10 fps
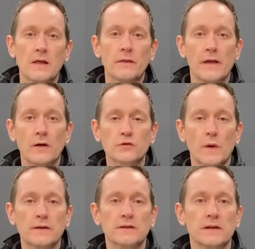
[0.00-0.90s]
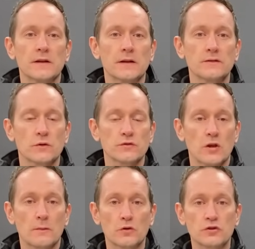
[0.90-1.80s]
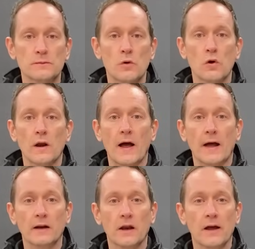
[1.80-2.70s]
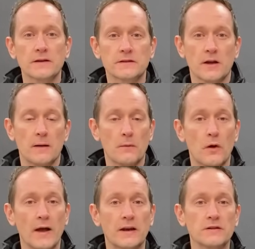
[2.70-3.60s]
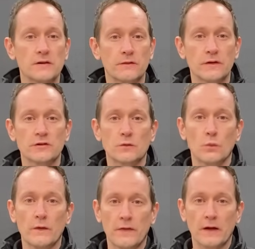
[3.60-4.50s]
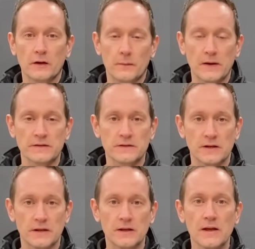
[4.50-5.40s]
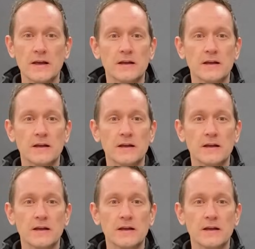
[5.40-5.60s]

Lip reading: The L20 is also much smaller and lighter and more energy efficient with that capacity,